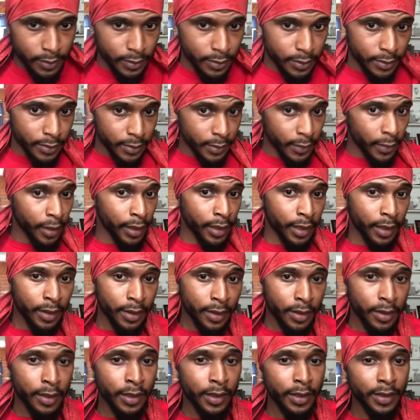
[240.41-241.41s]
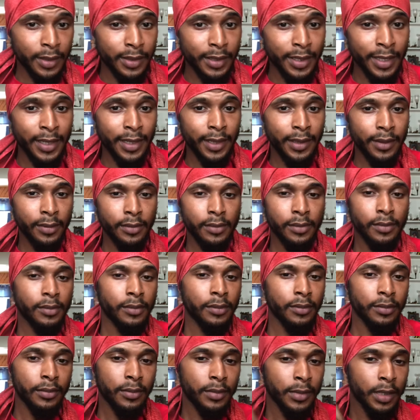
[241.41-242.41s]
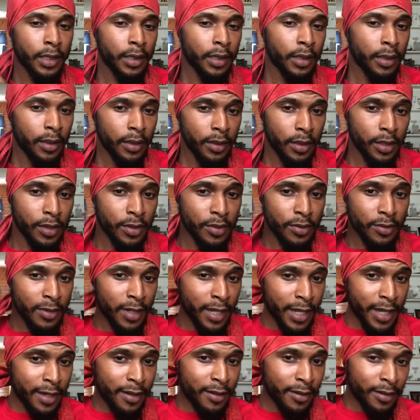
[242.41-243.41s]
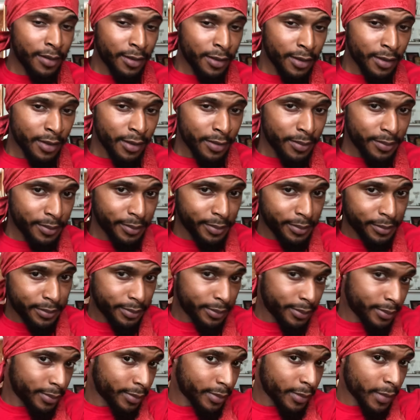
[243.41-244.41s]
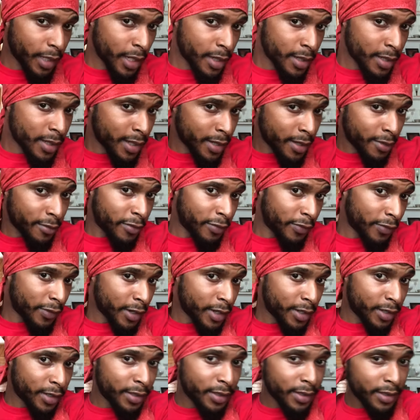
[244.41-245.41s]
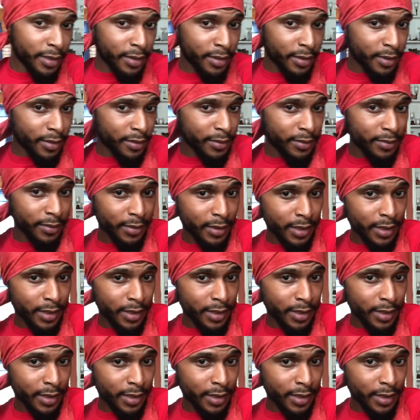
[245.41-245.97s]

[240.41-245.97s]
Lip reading: And then you're going to take this right arm, as I refer to them,